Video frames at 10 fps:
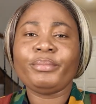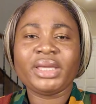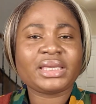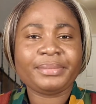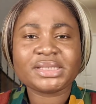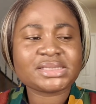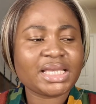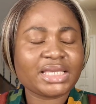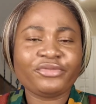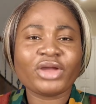make a
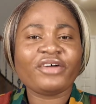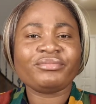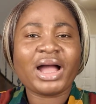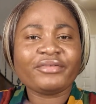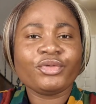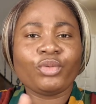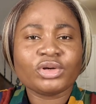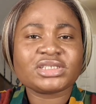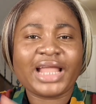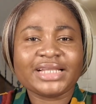mistake. If you have married
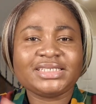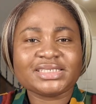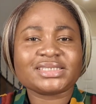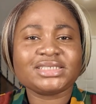once like this,